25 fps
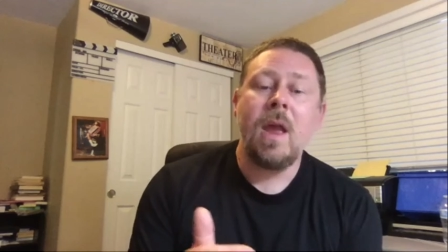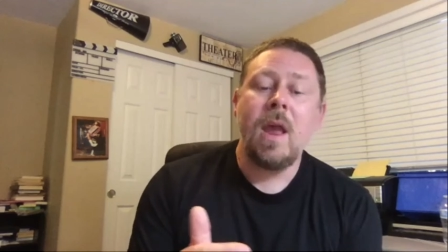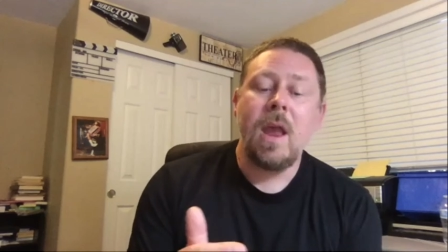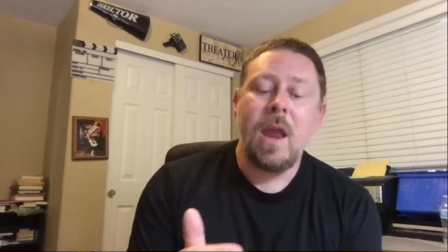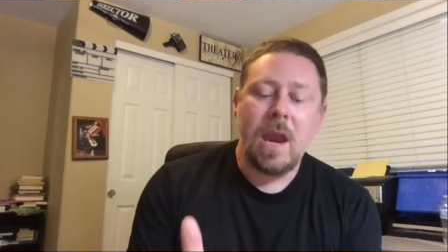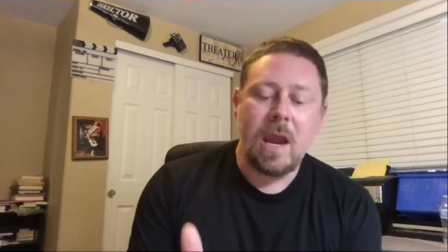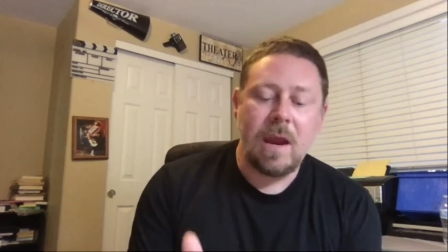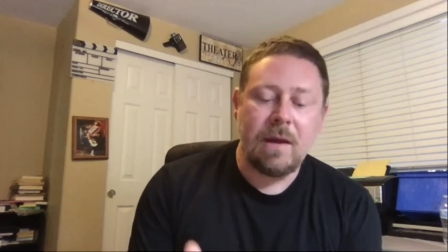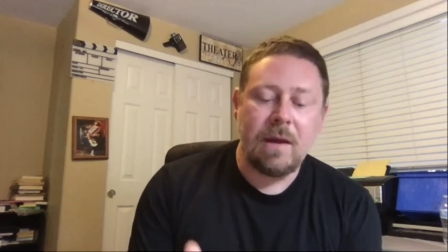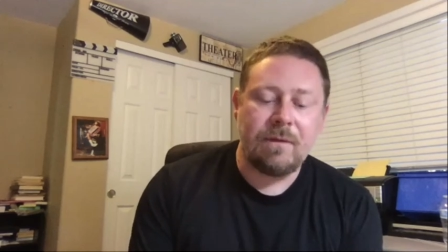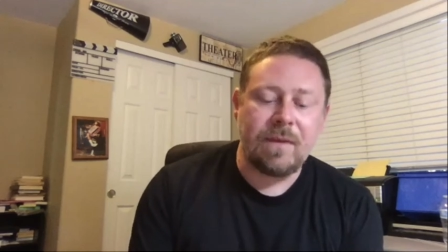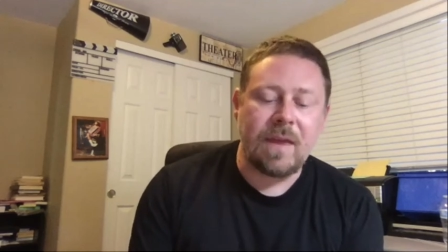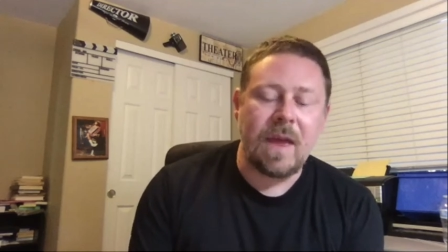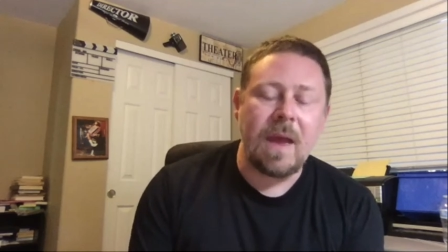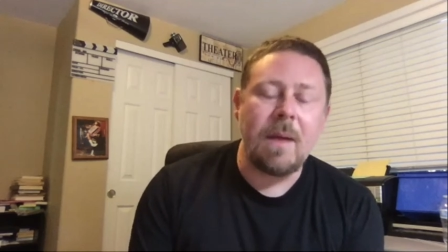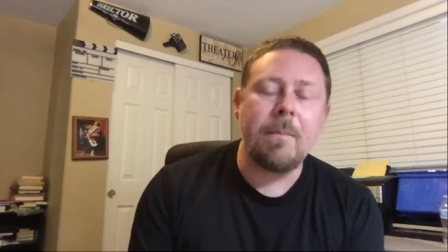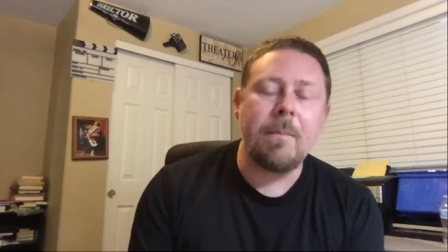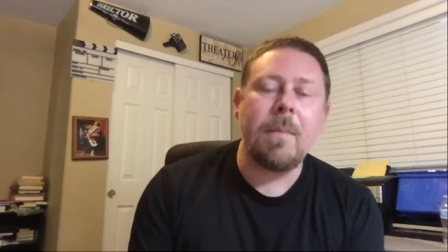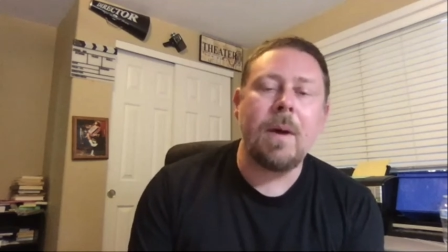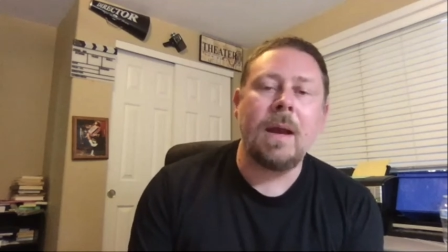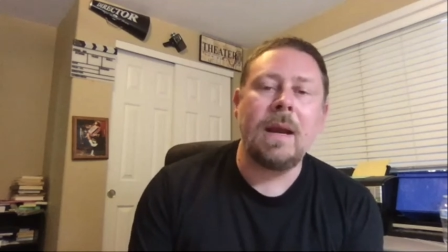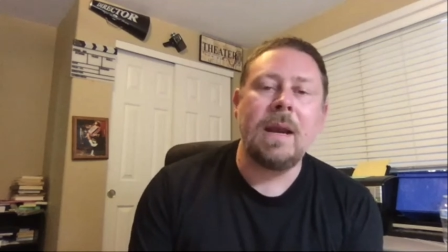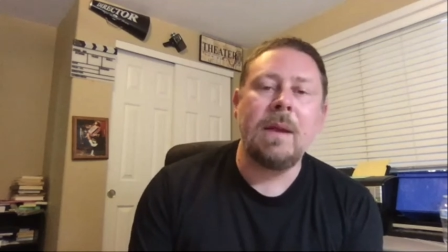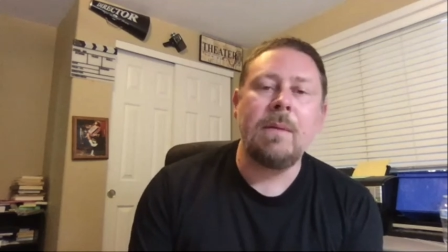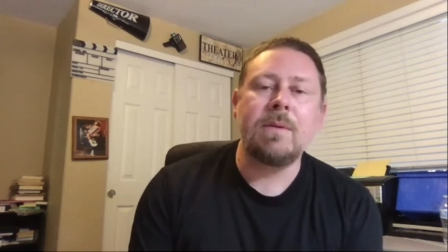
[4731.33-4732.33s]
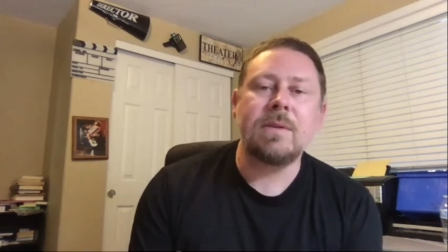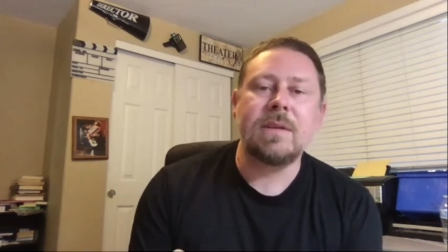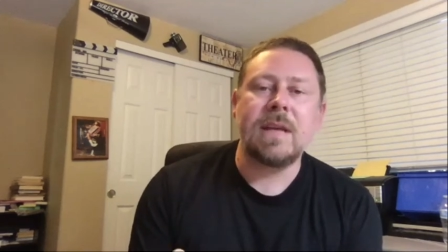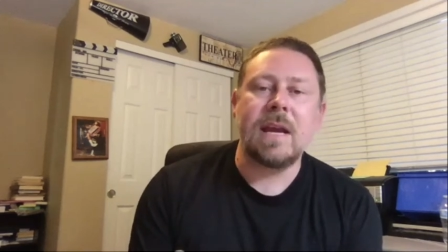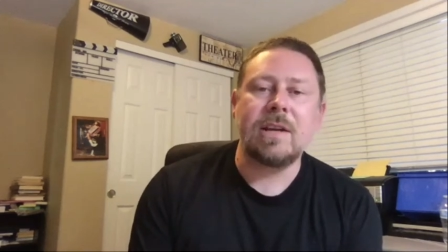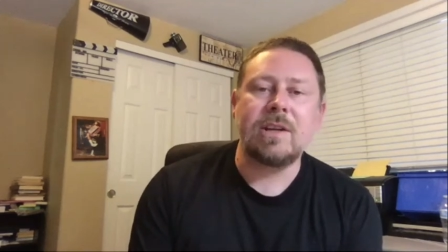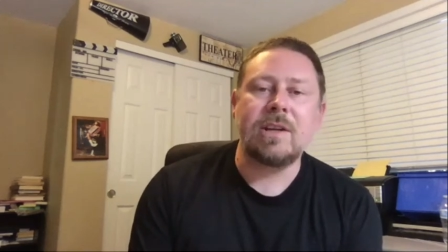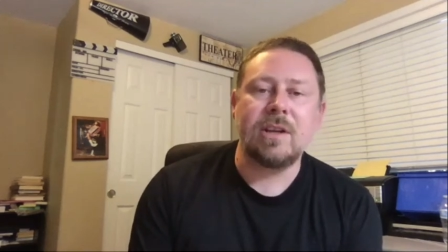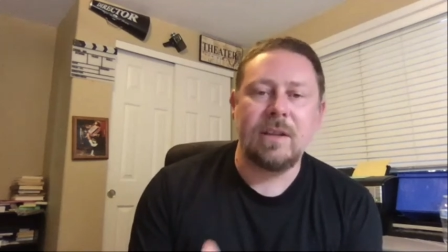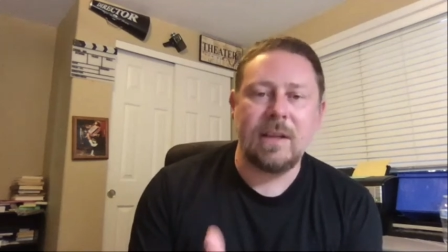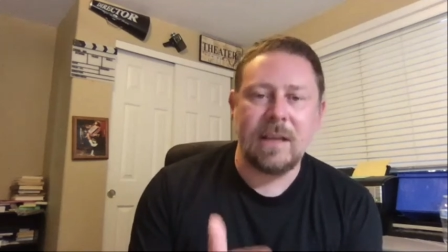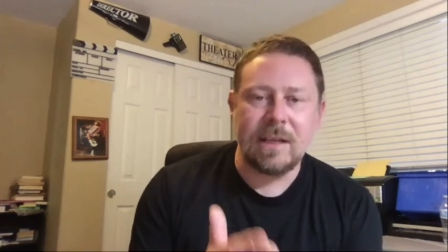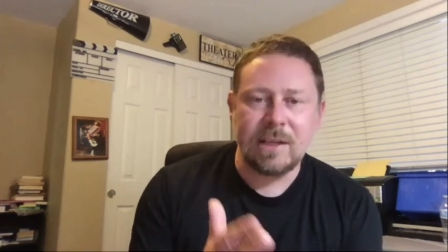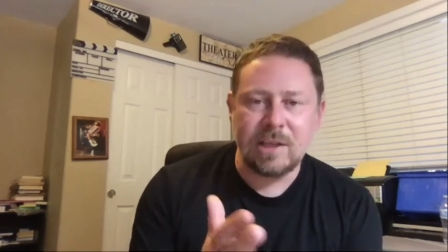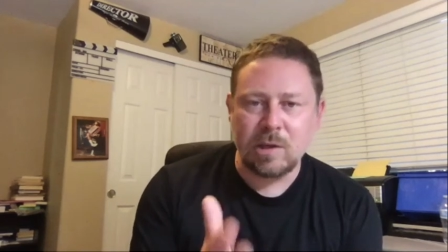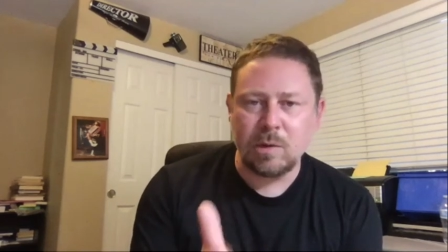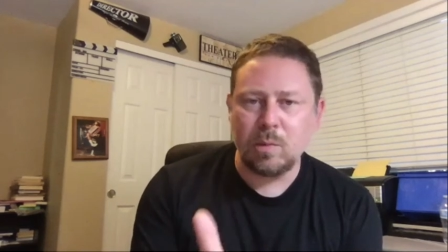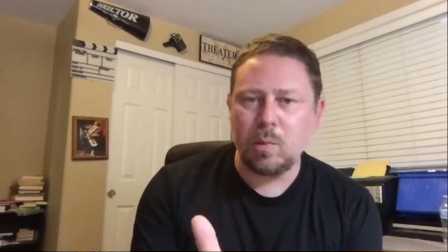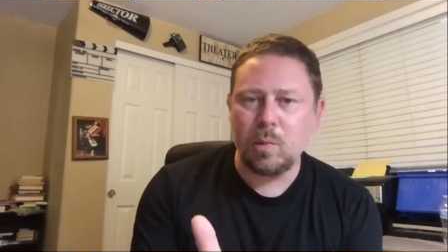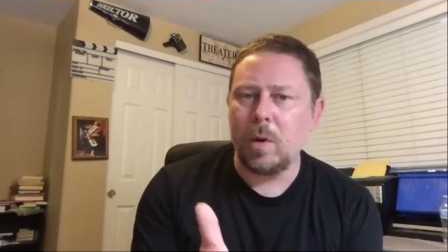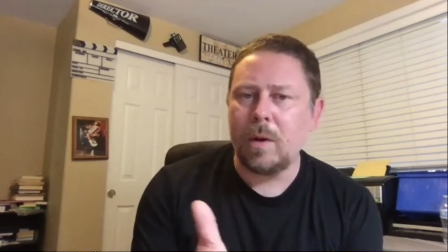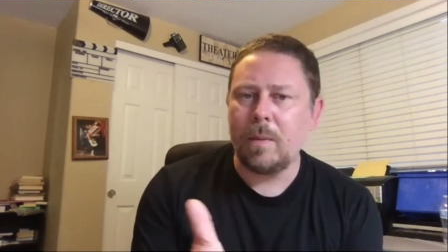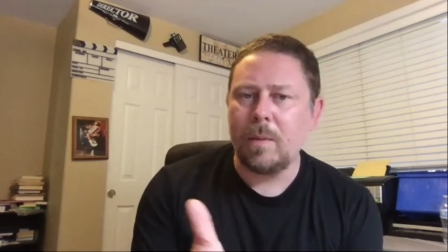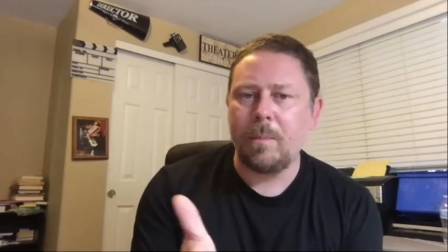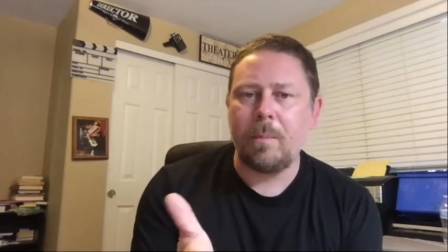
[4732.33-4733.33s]
If that money was actually, and this is
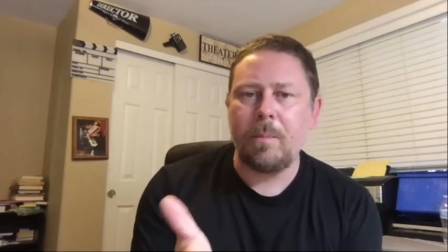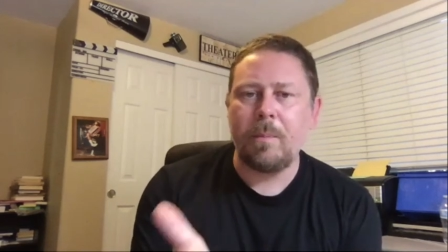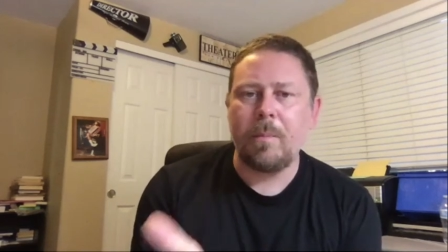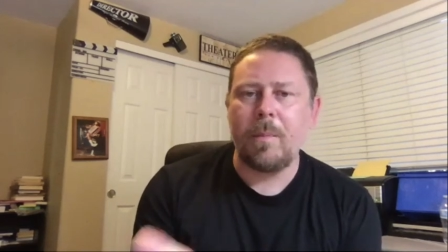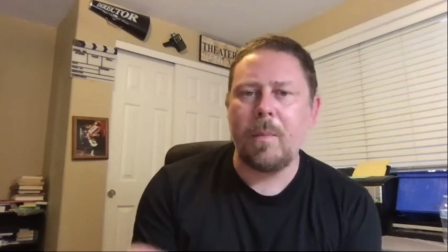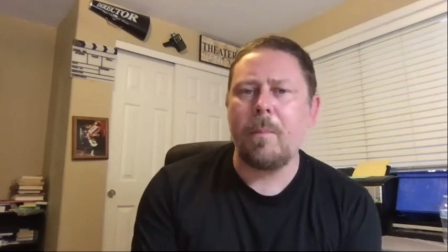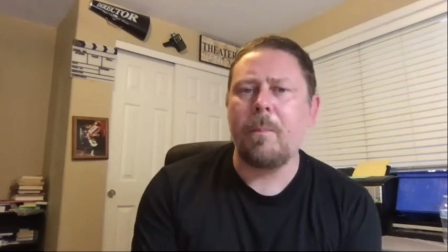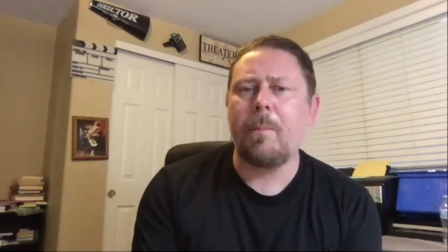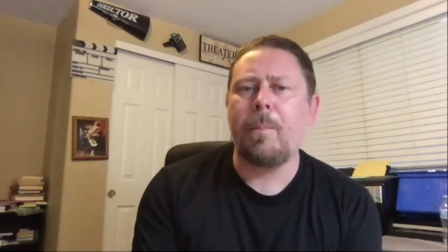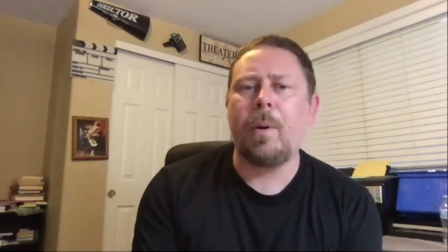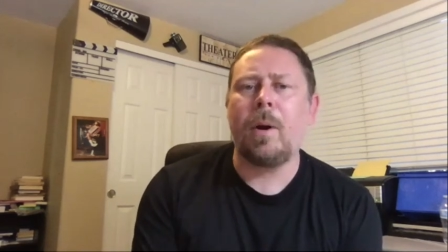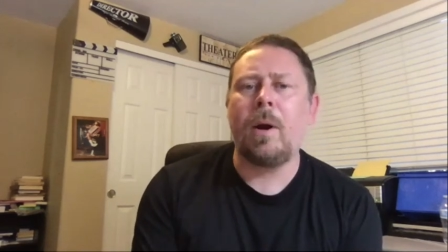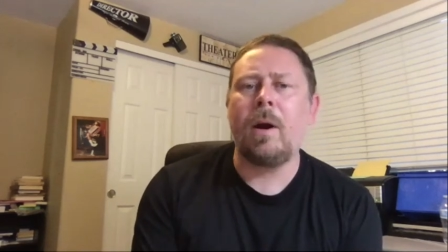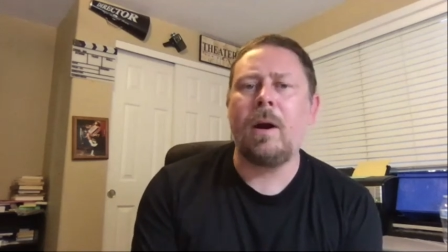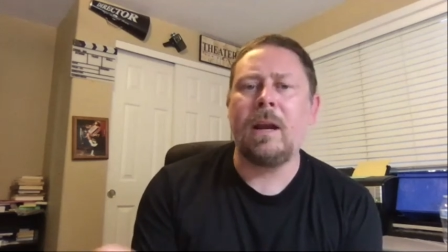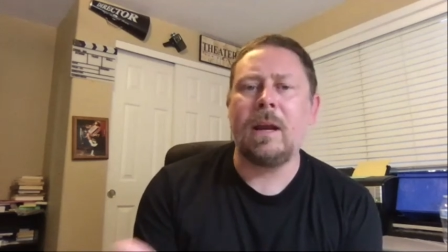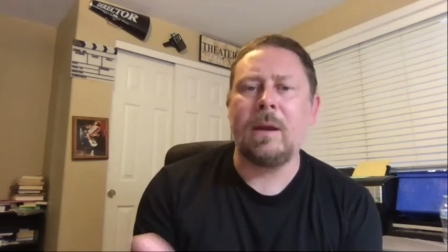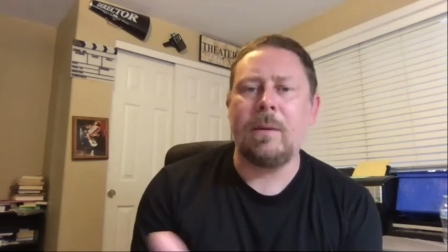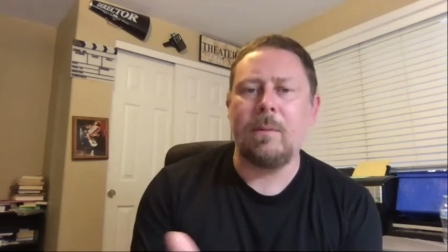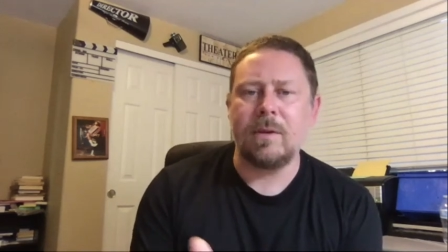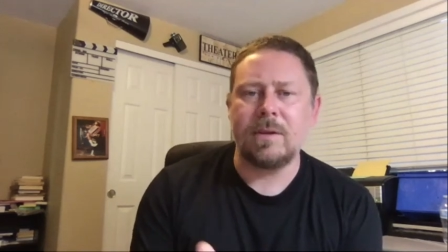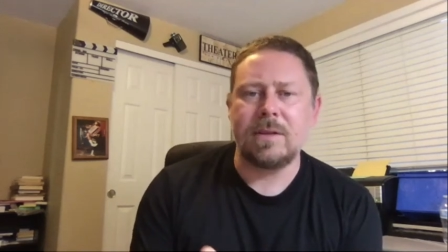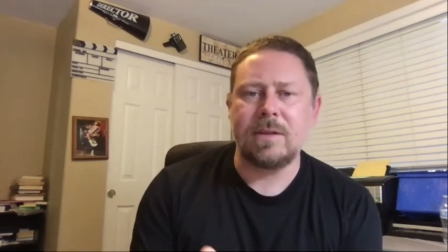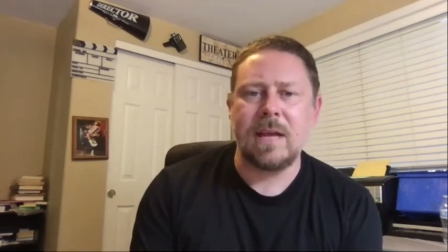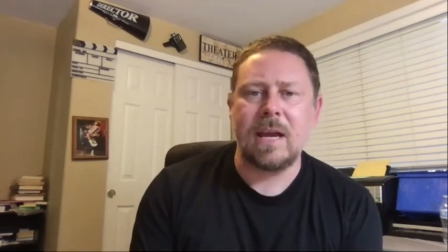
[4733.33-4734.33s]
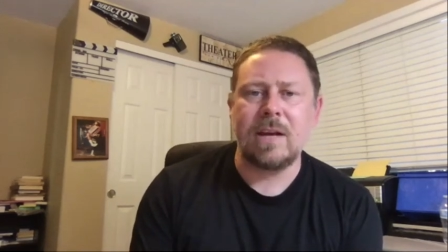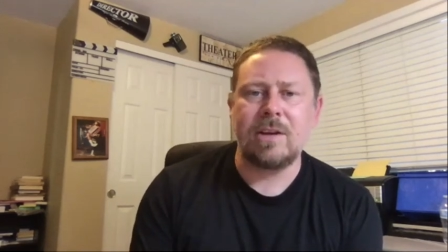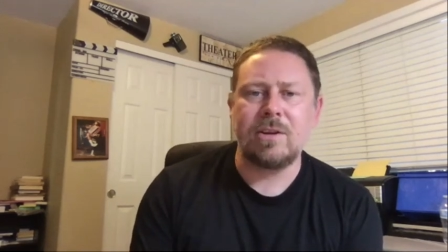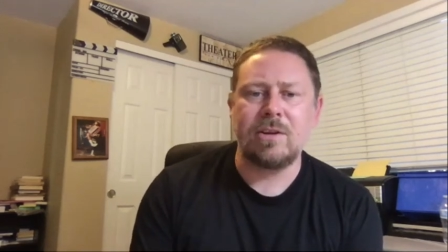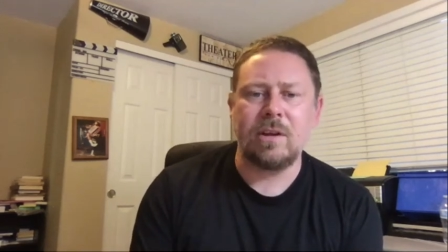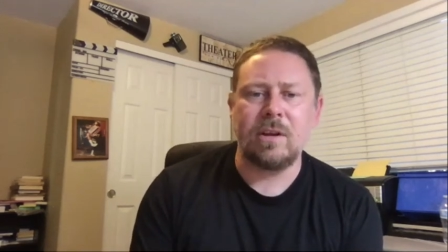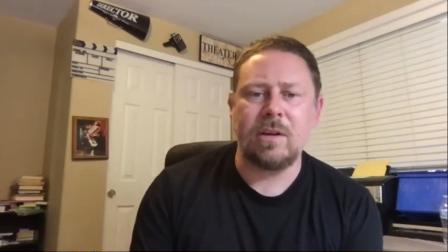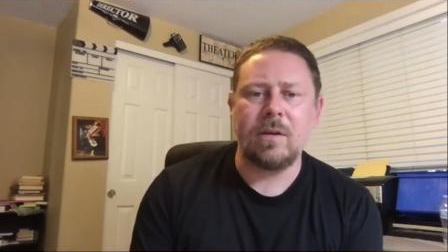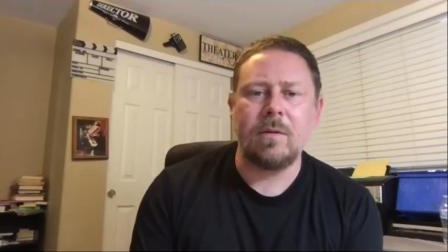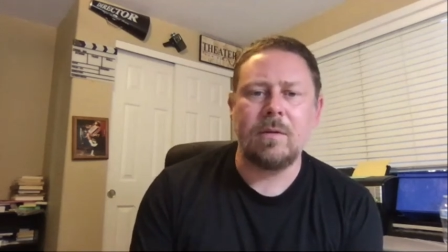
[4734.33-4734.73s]
what Bernie was actually